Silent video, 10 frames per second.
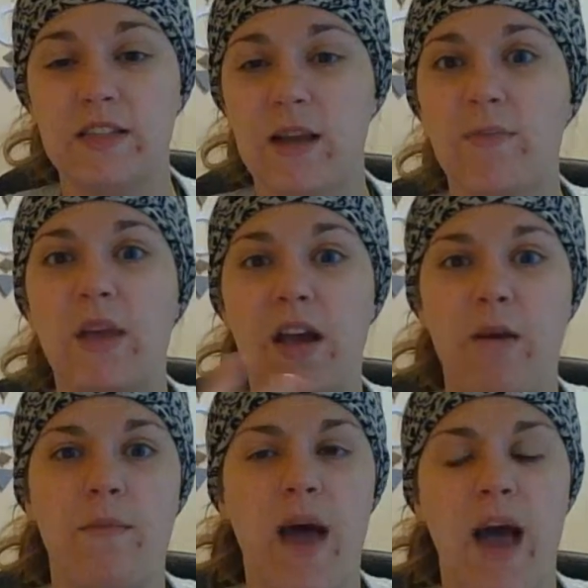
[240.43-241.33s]
something
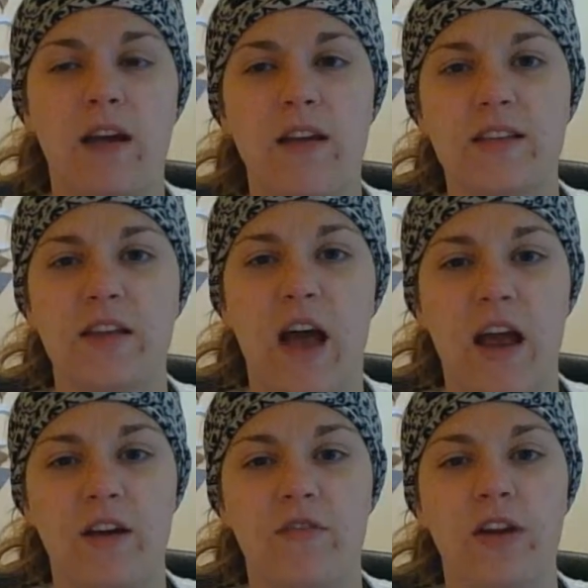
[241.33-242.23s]
come back as a
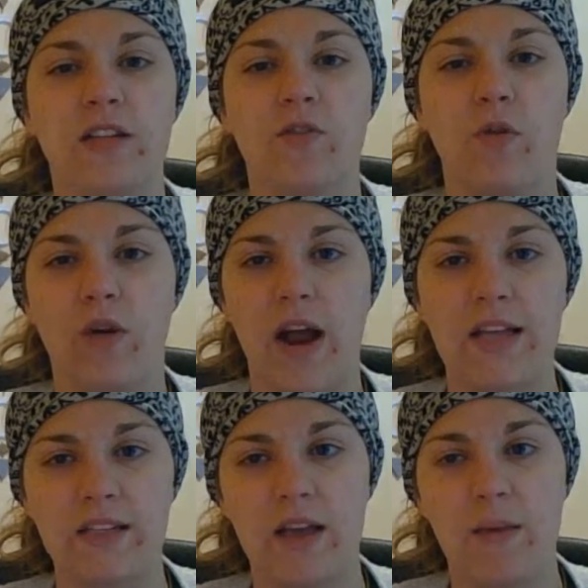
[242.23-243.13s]
higher risk or
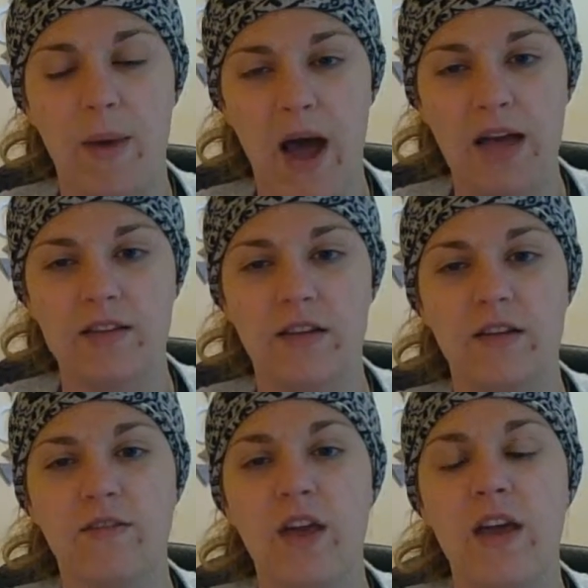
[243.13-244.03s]
as a
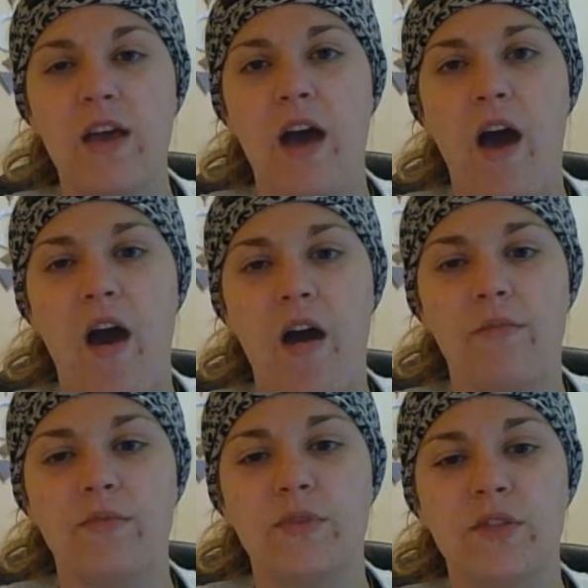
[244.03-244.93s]
positive.
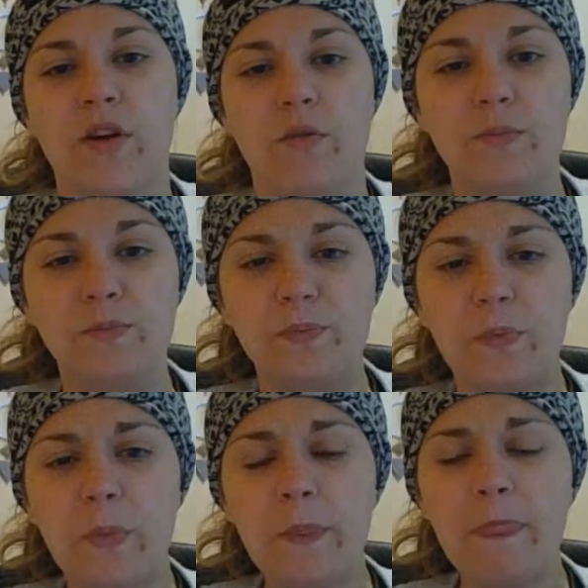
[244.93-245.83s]
So
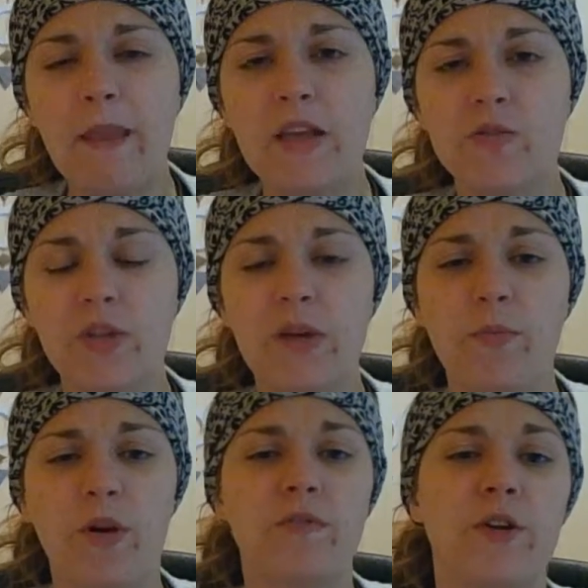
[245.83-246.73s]
it's really
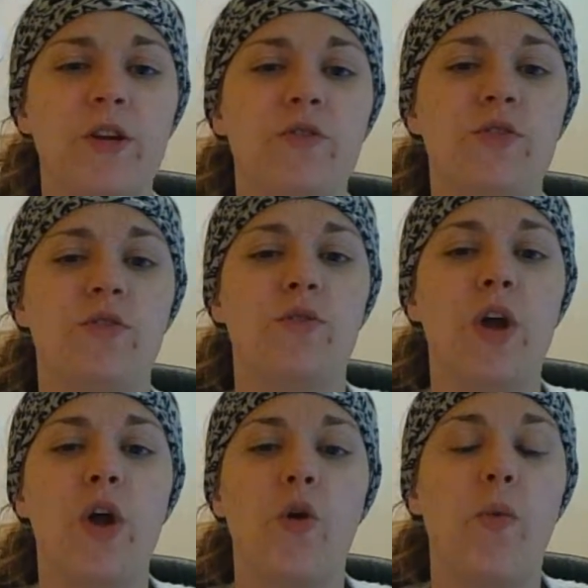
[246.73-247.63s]
important for you to
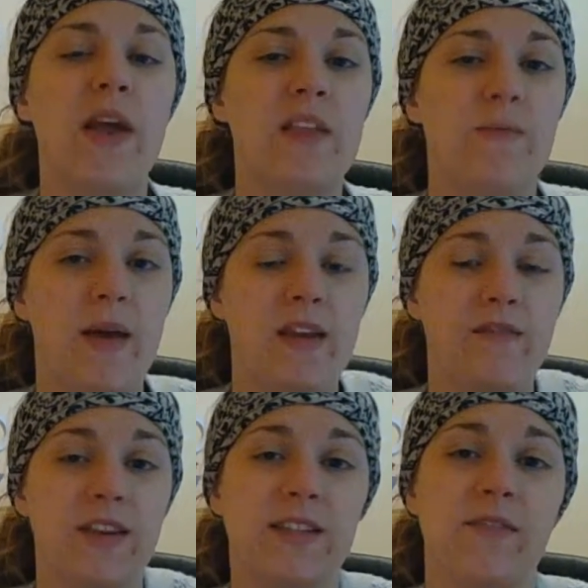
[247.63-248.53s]
weigh the
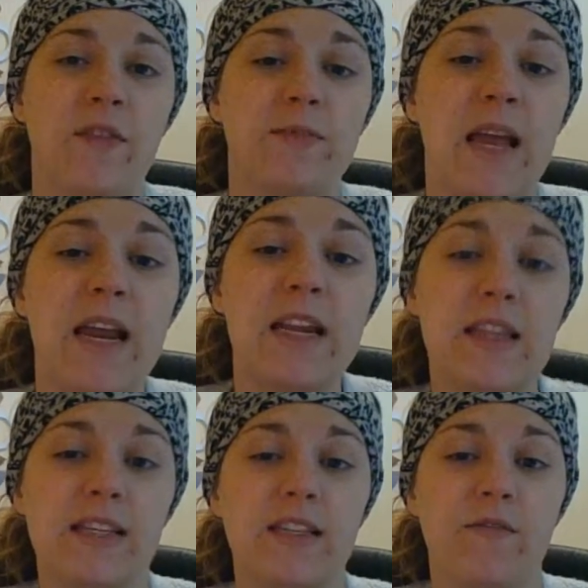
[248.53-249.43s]
benefits of obtaining
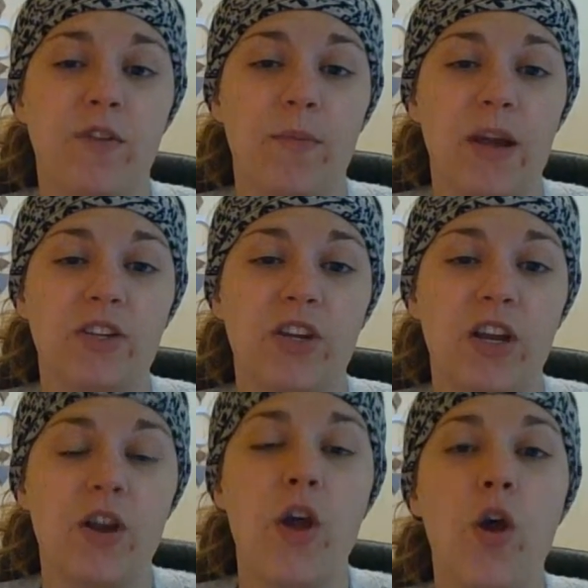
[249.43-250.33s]
this
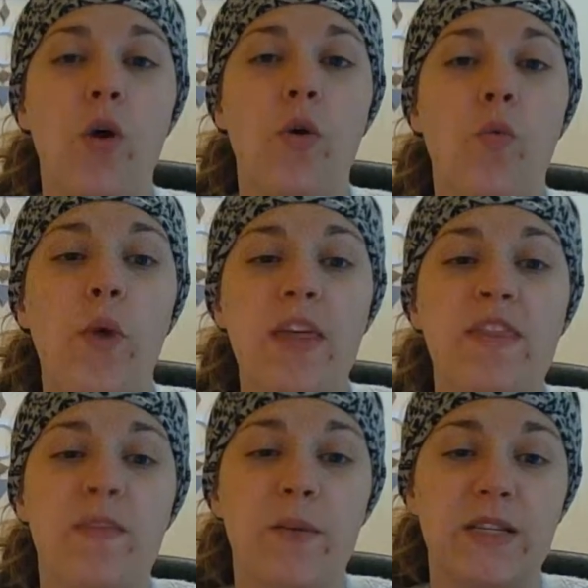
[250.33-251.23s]
information with
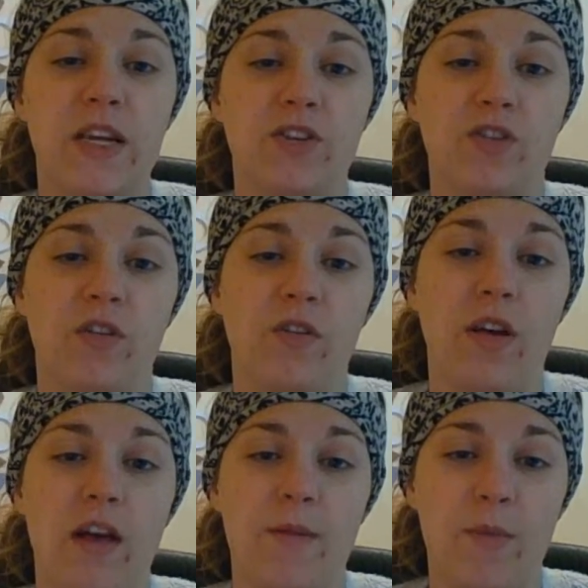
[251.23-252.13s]
the potential
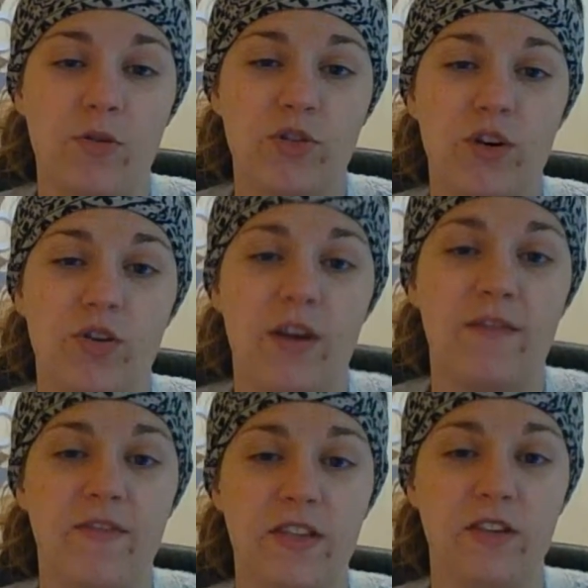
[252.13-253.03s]
emotional
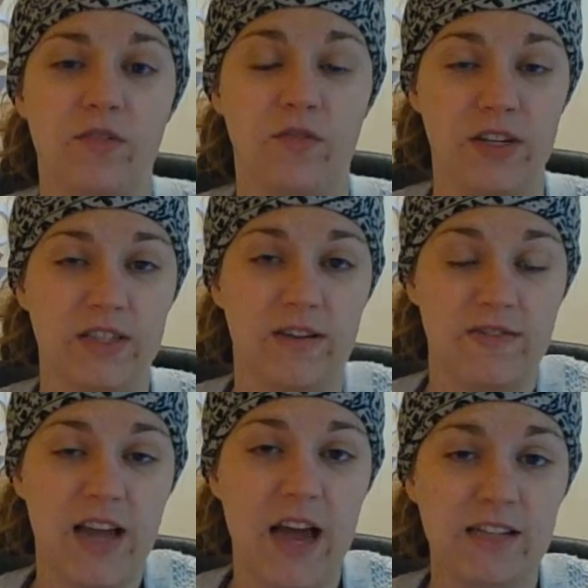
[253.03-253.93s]
and physical risks of
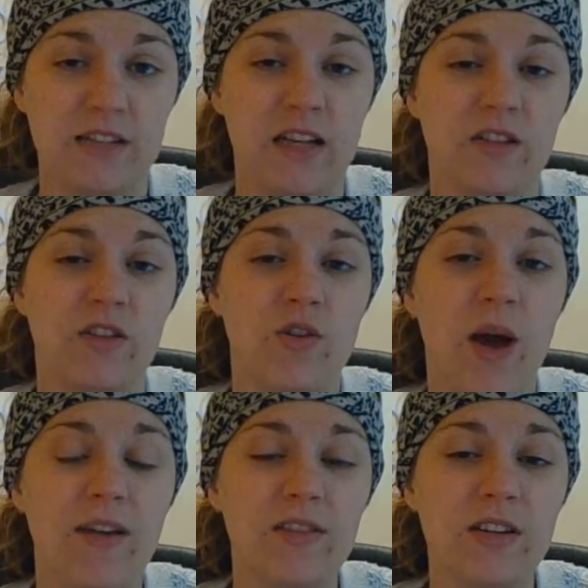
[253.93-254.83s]
testing. So you
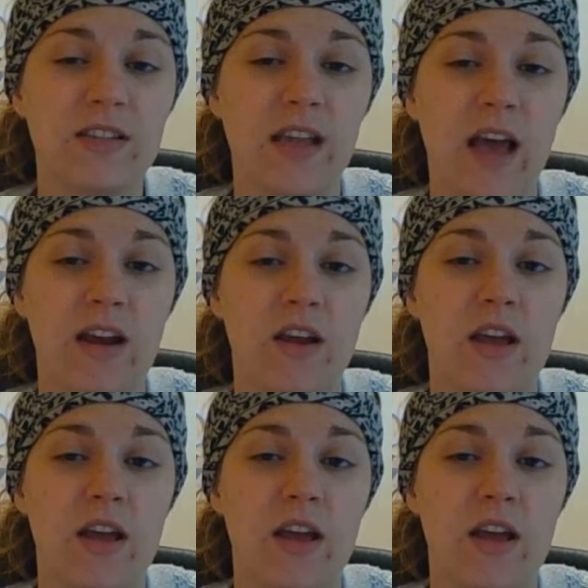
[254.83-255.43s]
have to decide,